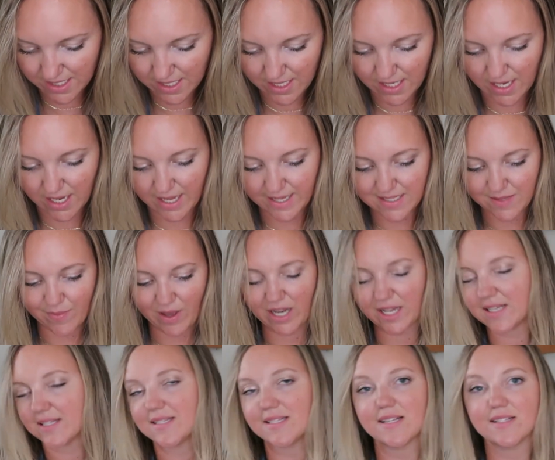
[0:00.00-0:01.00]
needing as
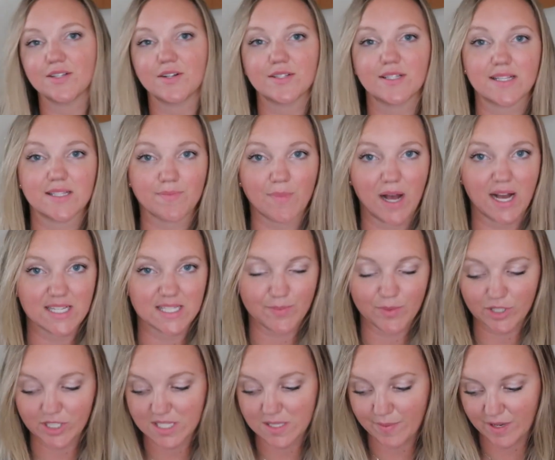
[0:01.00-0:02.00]
many scissors as
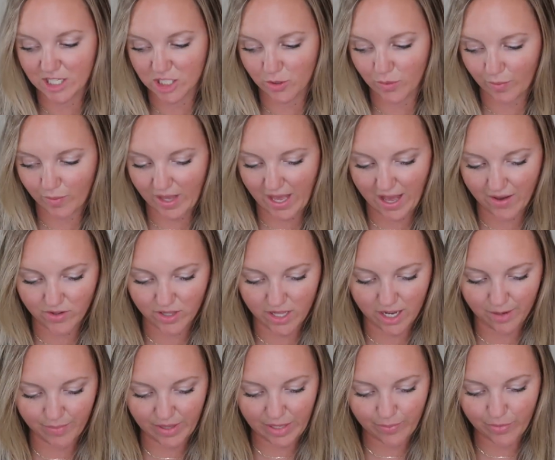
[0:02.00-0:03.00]
possible, especially when we have a
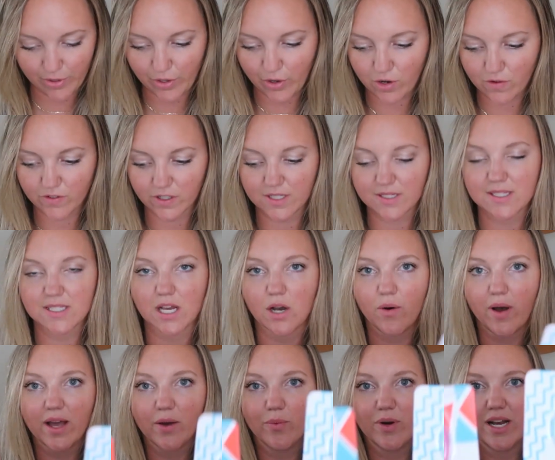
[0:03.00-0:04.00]
lot of people over. So
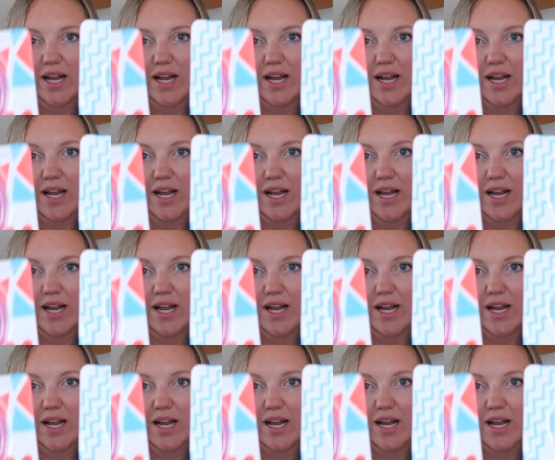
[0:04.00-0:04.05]
I